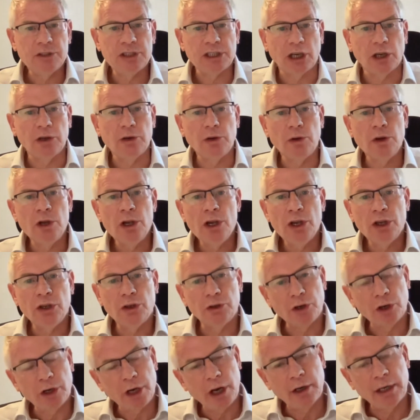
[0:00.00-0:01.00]
So you'll
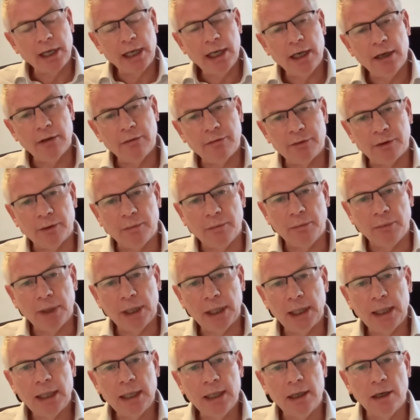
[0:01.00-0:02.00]
not only hear from
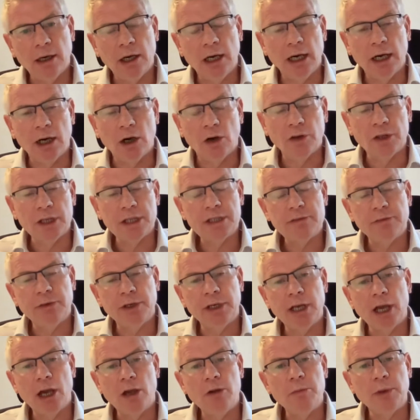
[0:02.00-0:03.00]
me on this
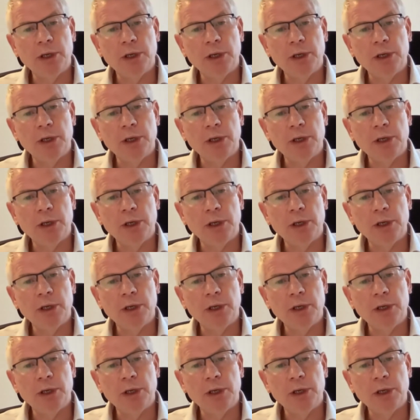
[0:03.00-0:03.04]
video,